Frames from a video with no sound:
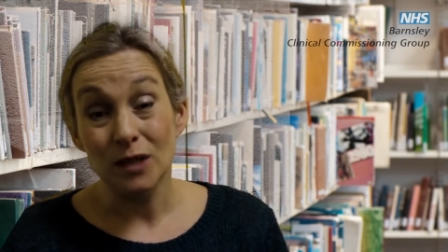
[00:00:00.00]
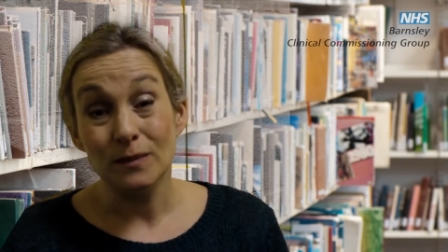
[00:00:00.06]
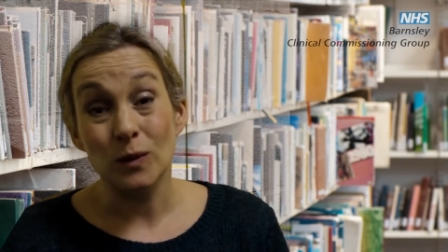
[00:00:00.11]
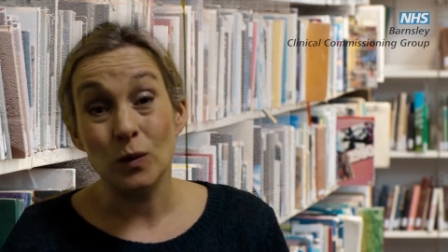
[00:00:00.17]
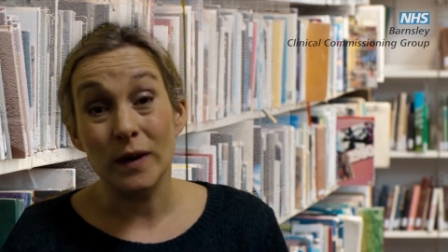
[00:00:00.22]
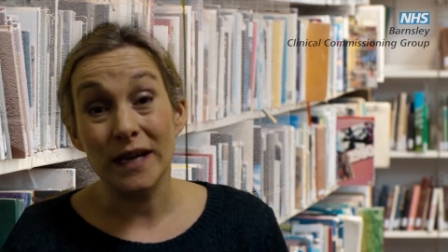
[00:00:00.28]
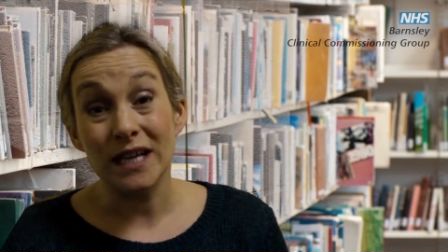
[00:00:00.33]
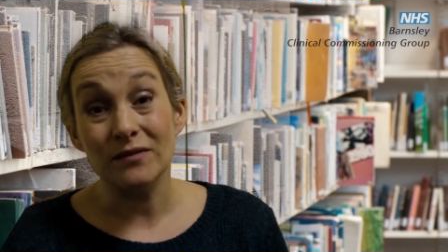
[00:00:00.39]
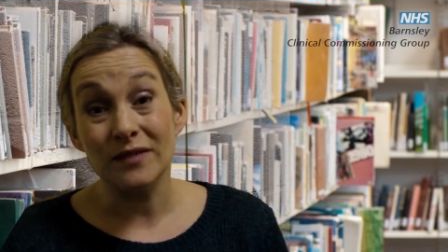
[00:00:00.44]

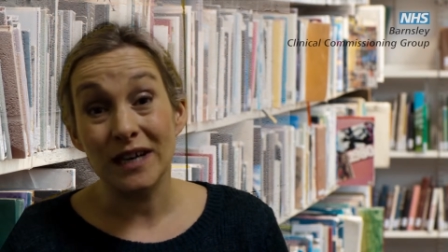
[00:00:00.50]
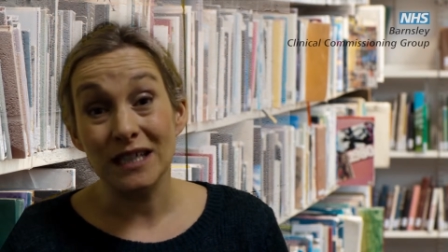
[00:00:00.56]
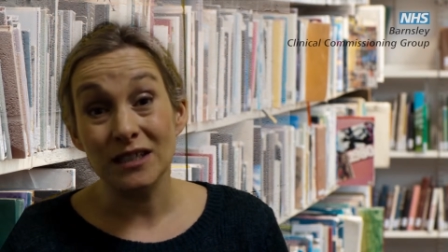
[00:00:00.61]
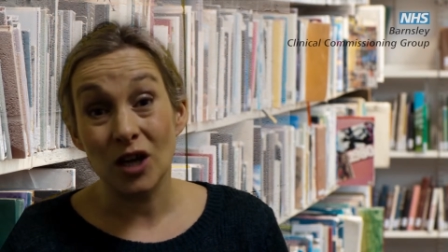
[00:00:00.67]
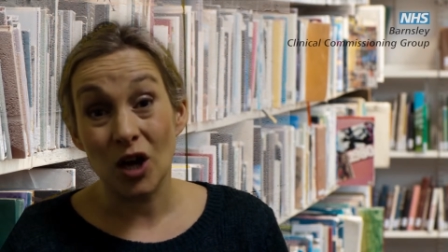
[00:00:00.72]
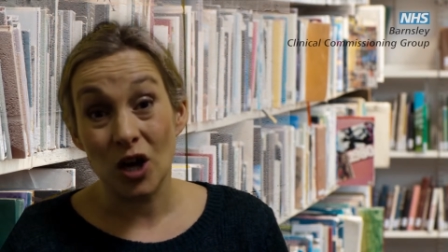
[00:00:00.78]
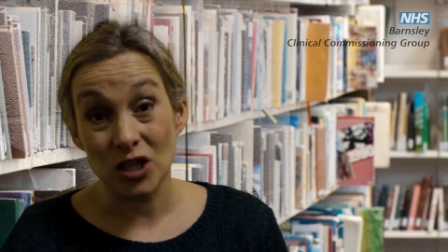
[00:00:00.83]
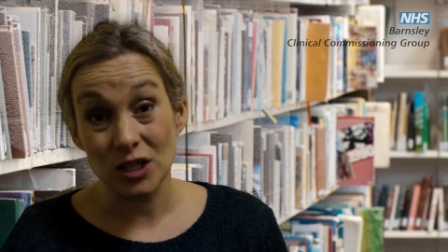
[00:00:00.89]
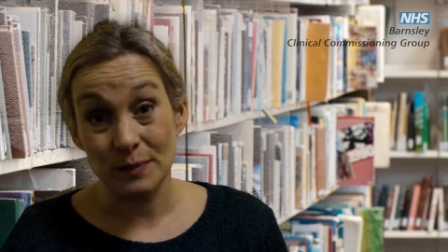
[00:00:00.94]
But when I rang
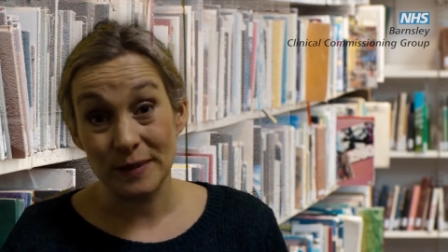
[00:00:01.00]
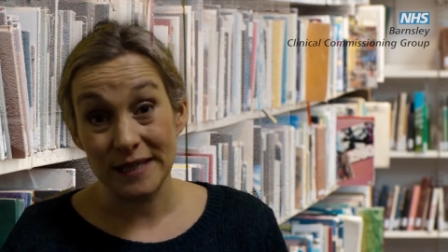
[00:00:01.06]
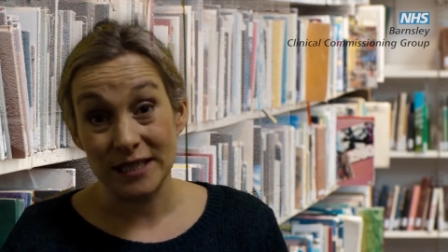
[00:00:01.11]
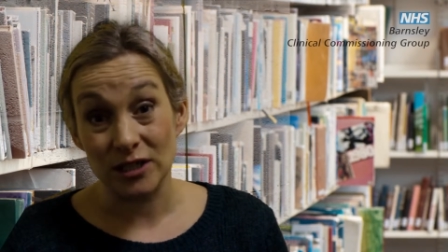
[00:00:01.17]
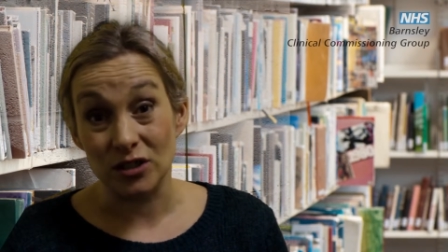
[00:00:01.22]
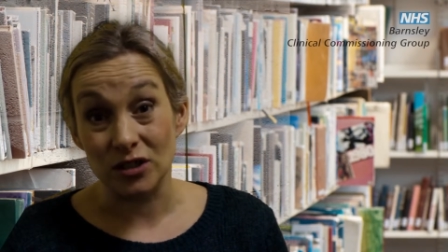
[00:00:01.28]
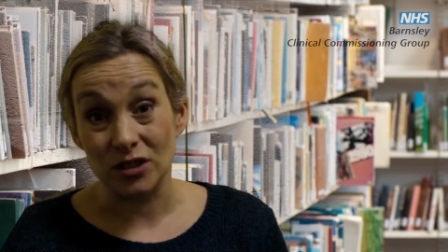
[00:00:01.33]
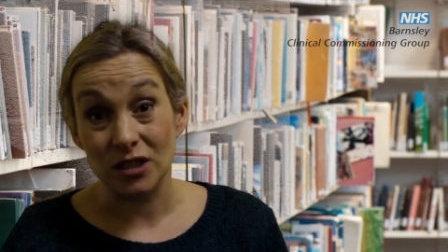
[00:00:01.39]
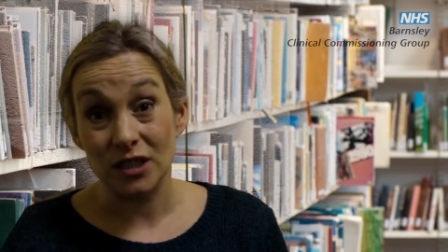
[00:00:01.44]
the
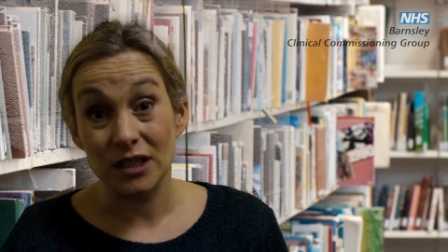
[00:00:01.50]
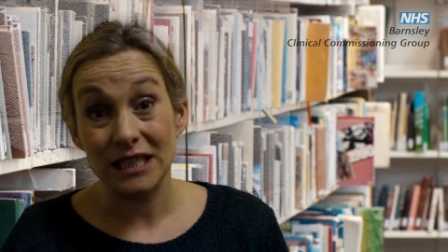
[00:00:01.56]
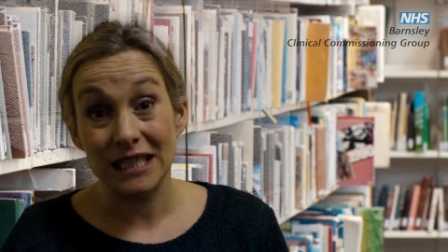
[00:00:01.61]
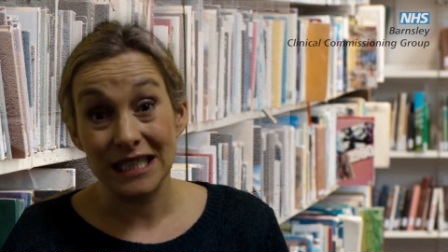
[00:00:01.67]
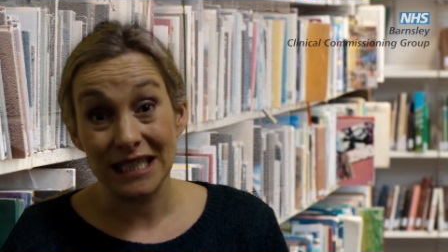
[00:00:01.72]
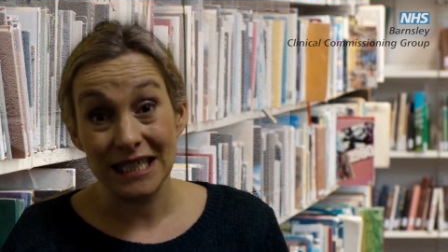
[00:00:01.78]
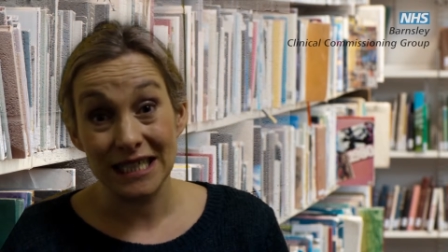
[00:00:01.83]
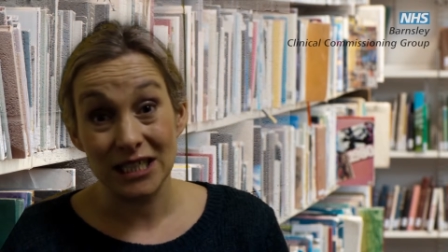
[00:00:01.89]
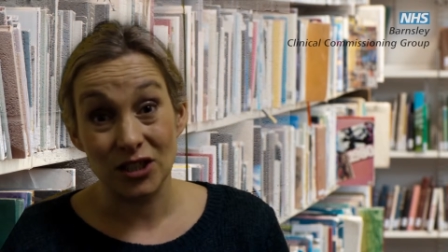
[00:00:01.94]
hospital, the
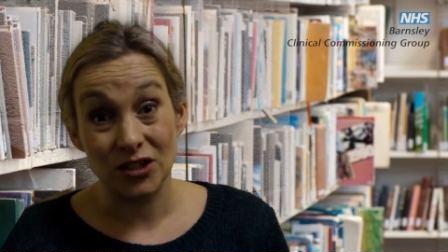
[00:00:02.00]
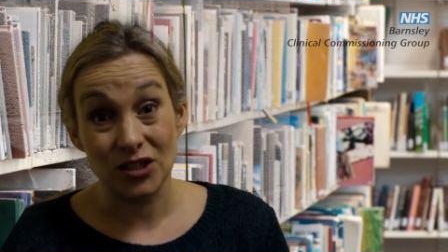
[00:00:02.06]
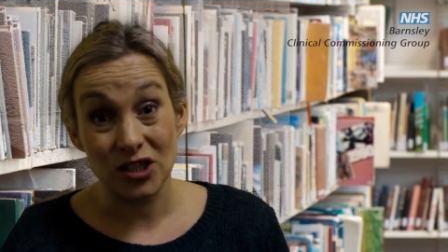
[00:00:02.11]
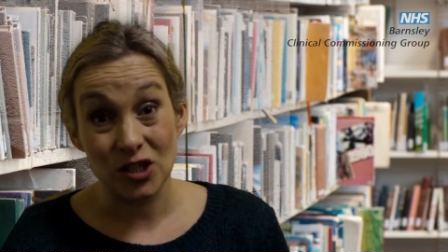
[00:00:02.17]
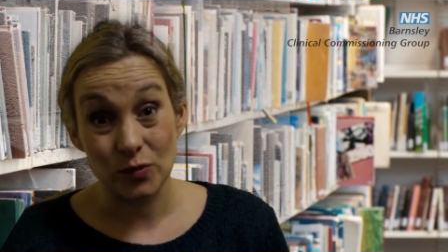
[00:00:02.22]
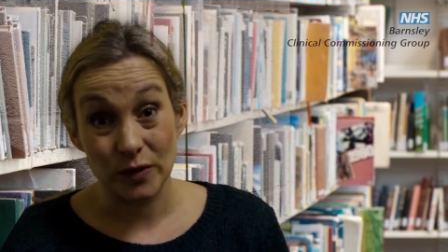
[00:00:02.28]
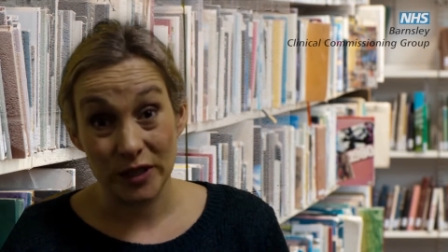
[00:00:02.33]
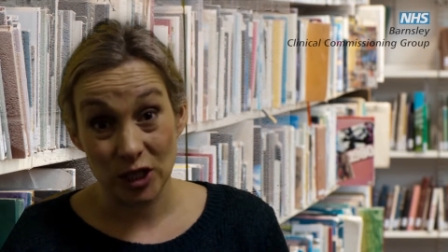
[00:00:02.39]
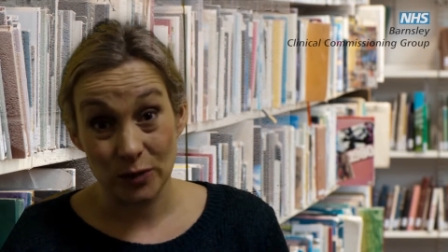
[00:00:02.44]
lady on the
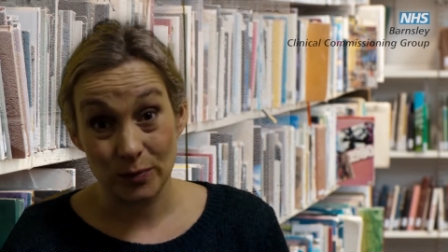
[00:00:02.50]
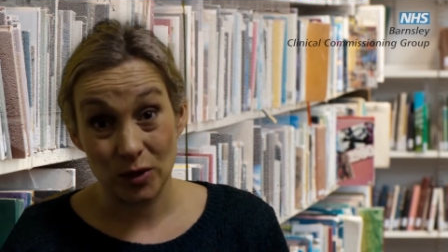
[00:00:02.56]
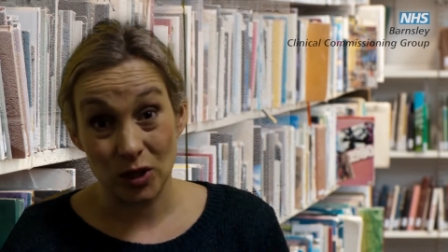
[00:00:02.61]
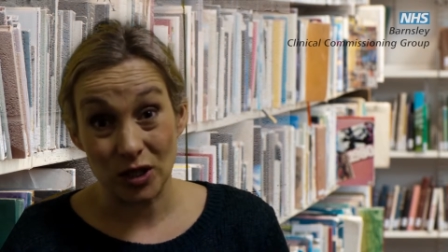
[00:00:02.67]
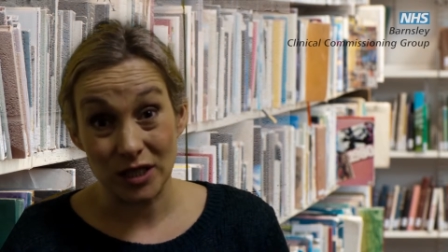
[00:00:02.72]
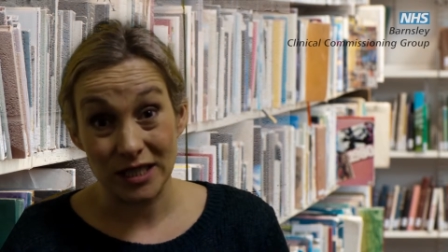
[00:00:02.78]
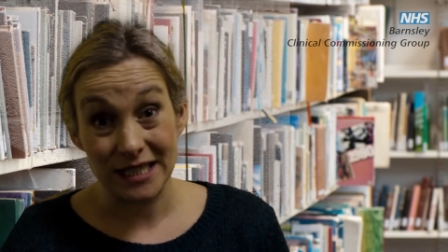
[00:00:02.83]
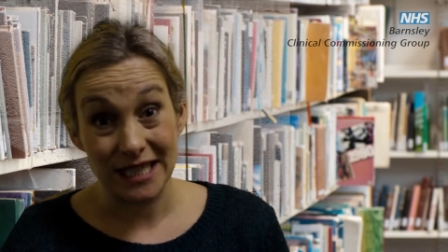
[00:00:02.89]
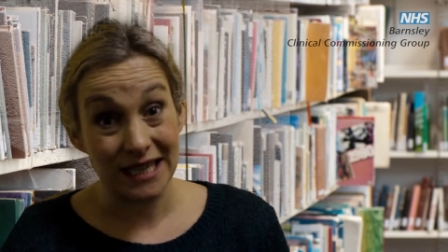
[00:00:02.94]

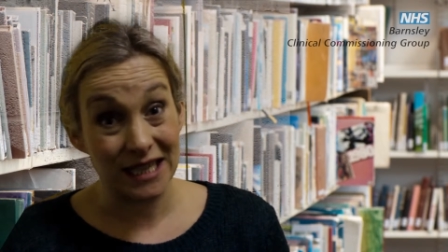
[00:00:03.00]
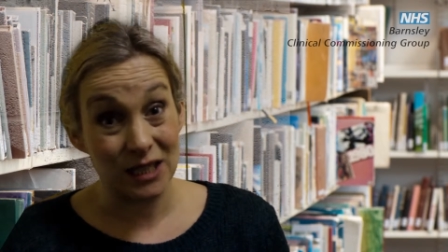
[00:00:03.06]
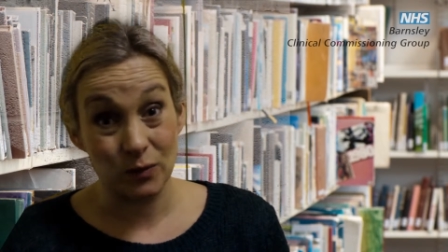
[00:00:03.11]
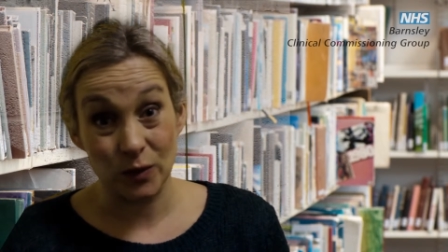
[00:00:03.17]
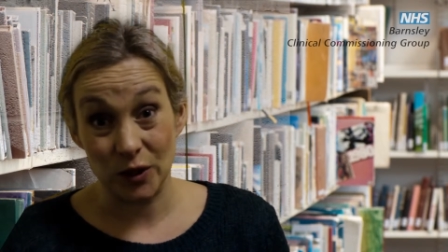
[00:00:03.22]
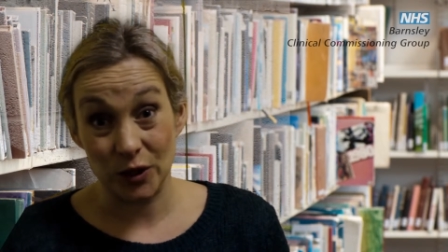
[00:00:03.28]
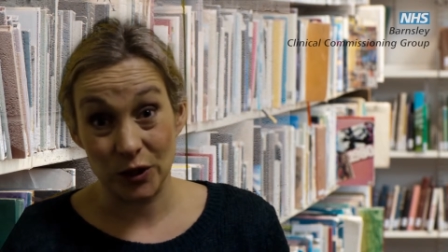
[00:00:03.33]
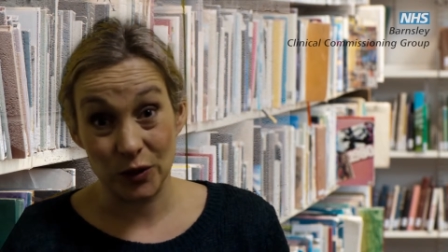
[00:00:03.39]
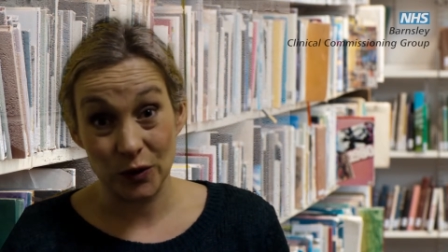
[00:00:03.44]
switchboard said they
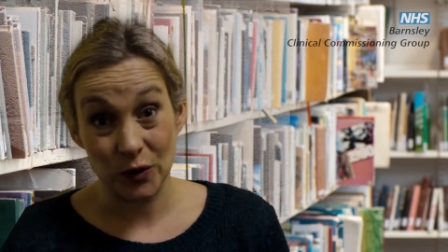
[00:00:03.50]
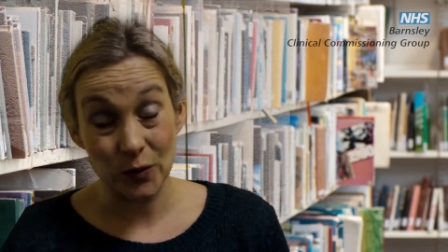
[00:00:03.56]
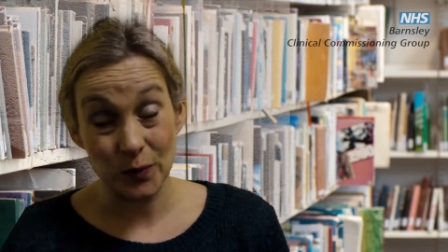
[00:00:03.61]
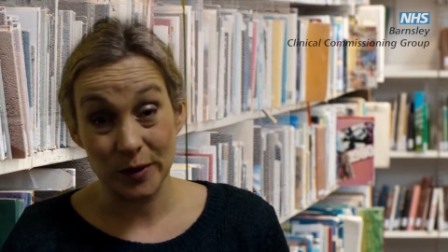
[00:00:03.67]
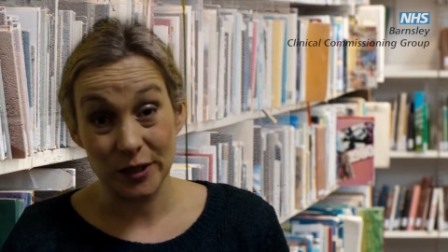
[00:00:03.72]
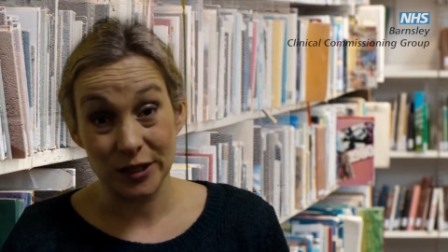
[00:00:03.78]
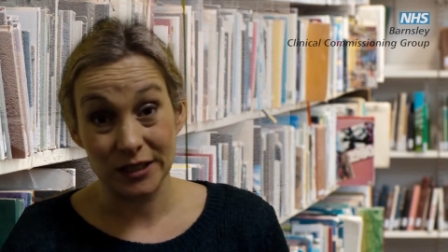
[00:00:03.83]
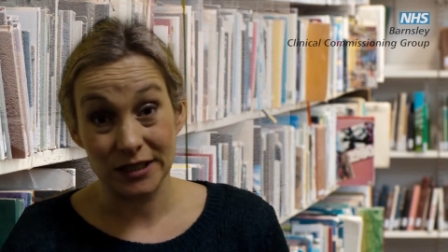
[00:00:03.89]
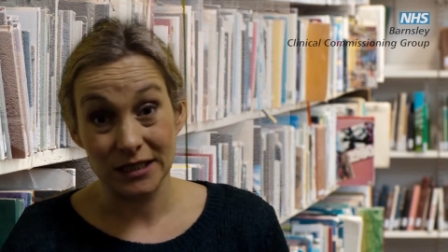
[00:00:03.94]
weren't
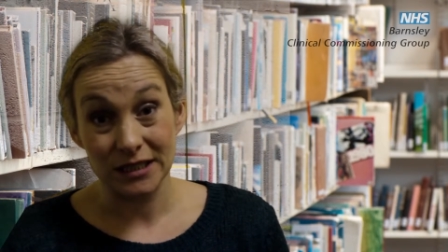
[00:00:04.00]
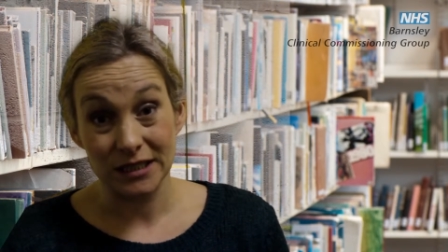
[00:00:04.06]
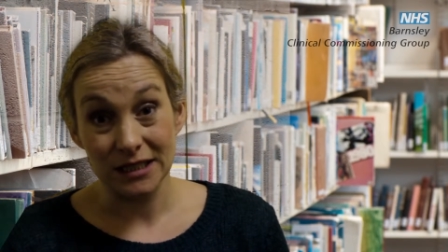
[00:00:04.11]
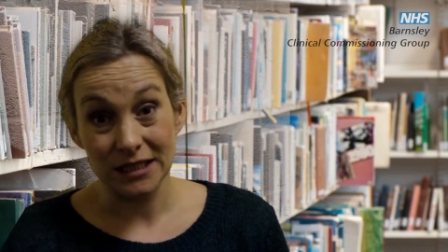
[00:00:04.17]
open,